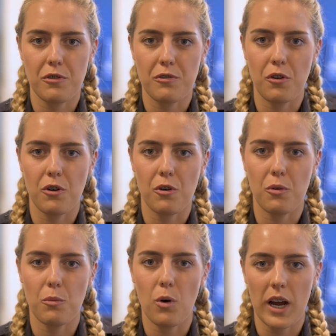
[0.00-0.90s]
for
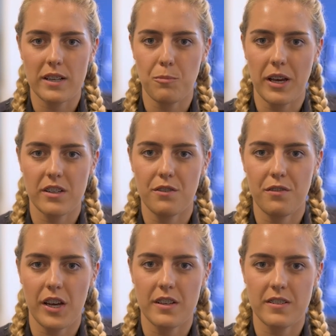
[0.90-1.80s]
what aspects of
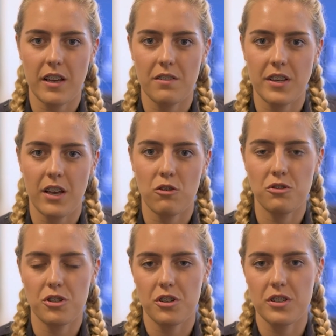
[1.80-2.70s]
fire safety
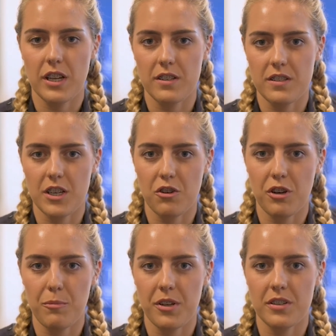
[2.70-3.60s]
under your tenancy
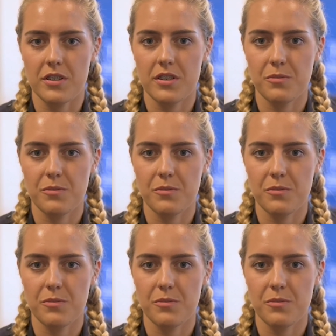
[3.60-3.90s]
agreement.